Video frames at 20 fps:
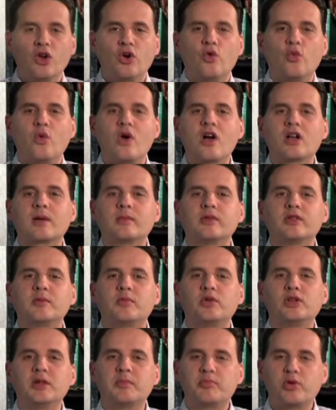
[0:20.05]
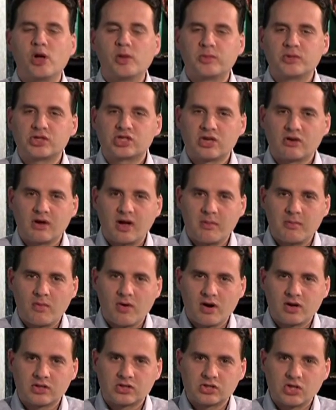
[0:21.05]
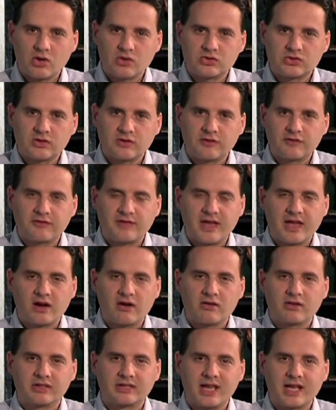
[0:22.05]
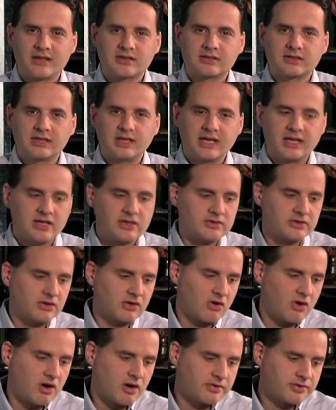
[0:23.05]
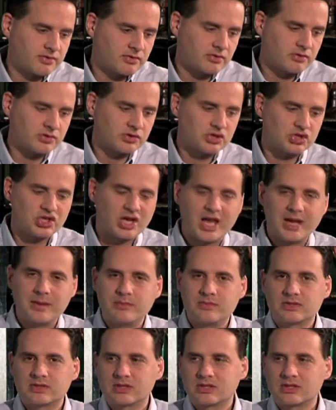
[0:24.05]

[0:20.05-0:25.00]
Welcome to the Bully Pulpit Show. I'm Mark Joseph, and our guest today is the author, James